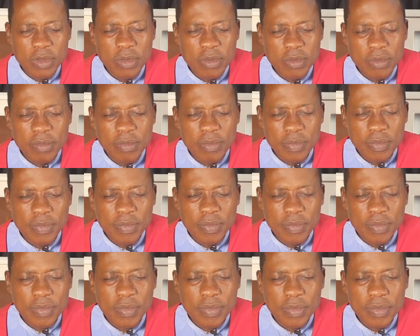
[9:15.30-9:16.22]

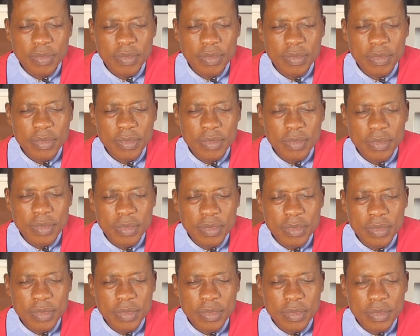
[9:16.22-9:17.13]

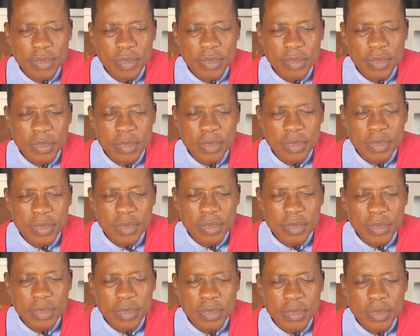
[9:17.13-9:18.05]

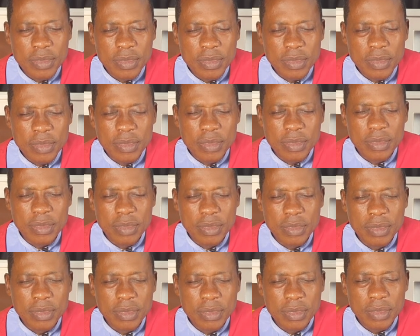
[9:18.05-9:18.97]

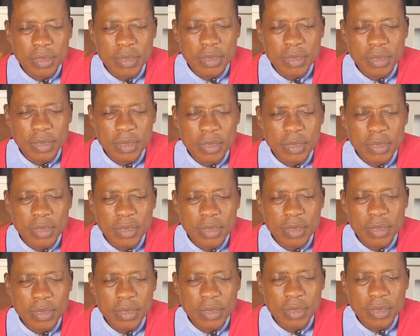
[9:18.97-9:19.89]

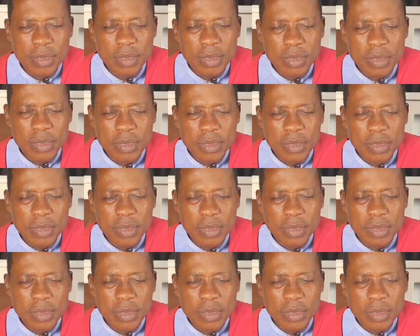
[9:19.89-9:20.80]

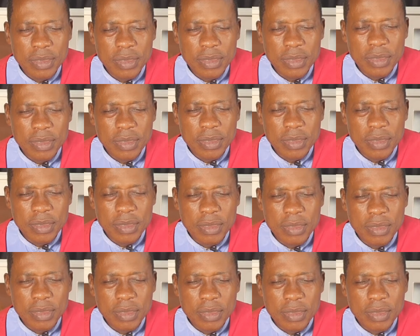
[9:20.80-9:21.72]

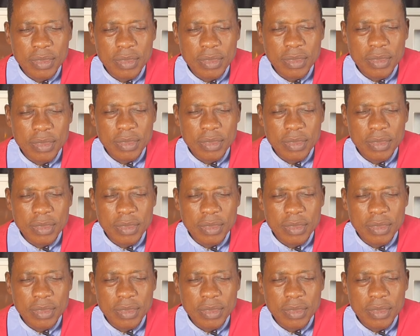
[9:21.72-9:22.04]
[no speech]